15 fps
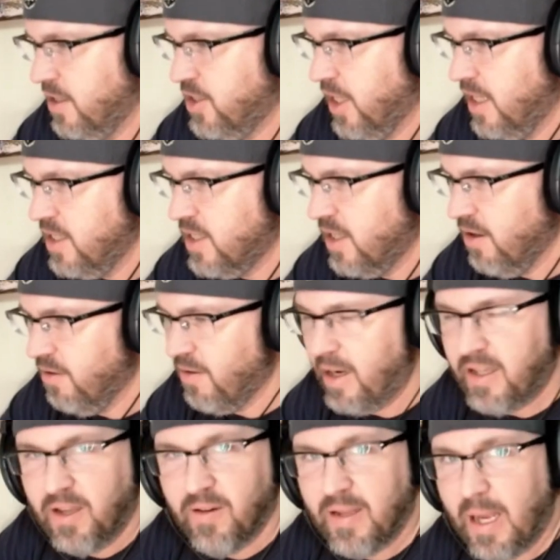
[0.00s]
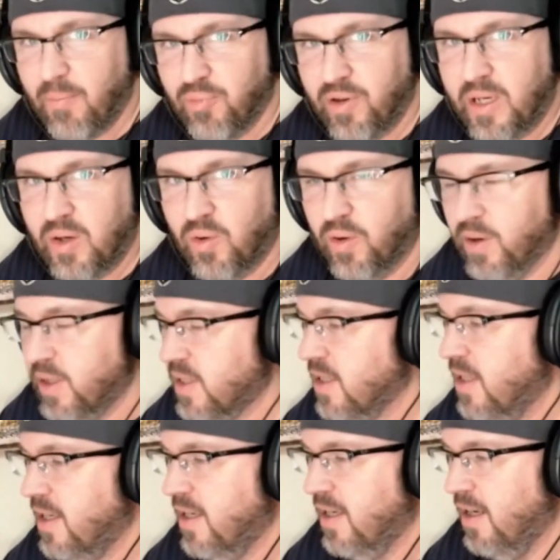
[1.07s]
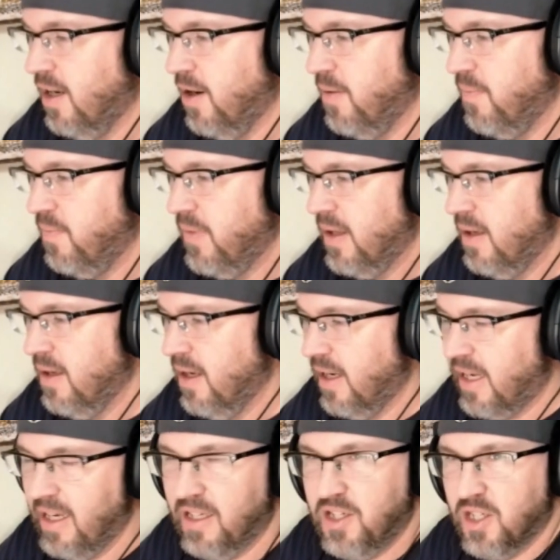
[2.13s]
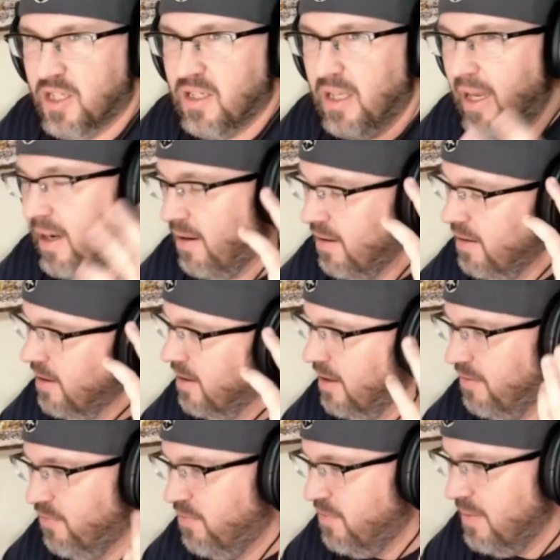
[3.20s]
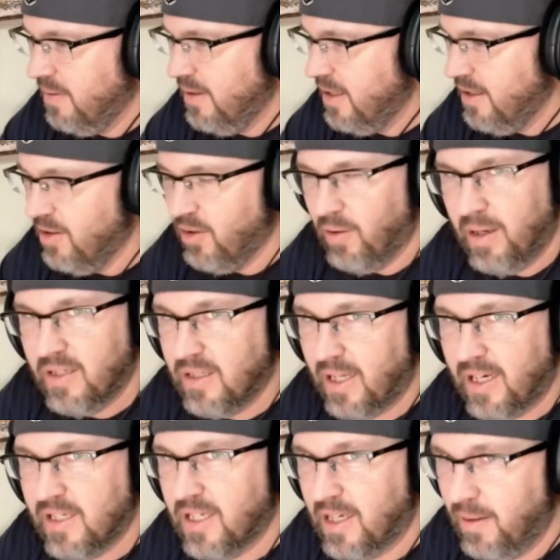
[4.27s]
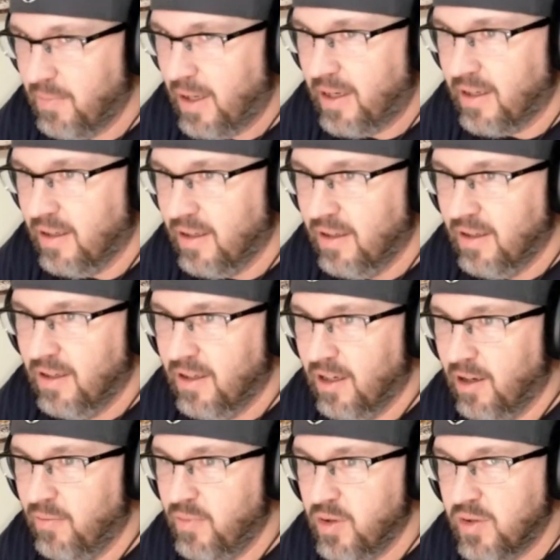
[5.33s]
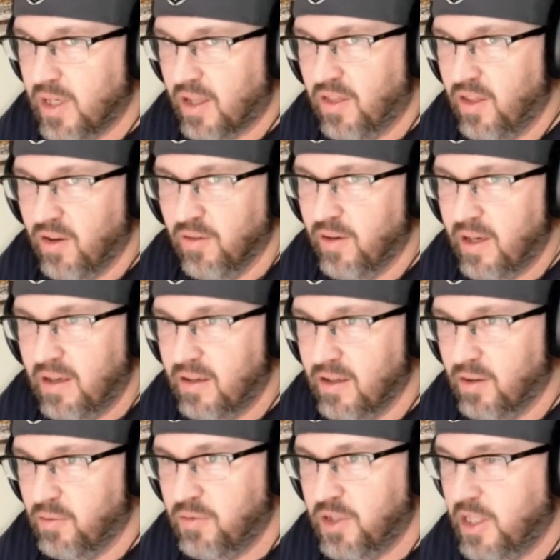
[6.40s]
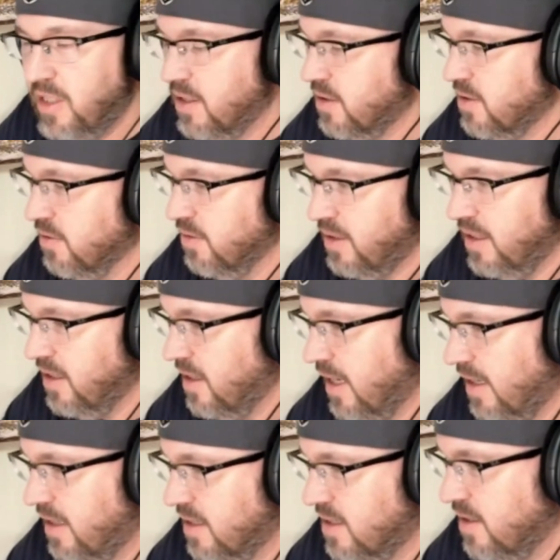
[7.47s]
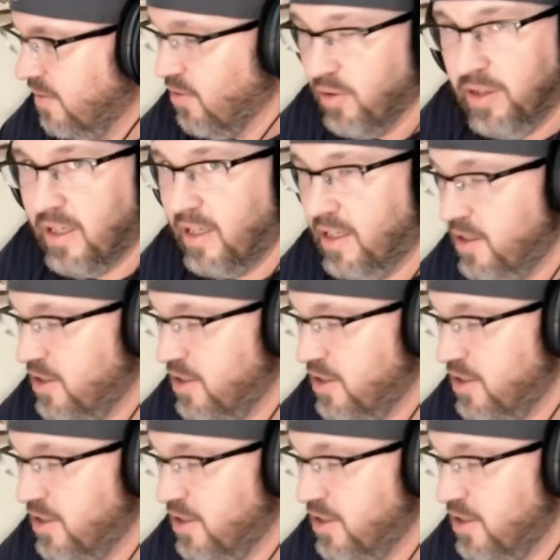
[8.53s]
changed there right there in that pre-chorus. Again, just like, you know, like I said, I'm not a music theory, you know, genius or any of that kind of stuff, or any kind of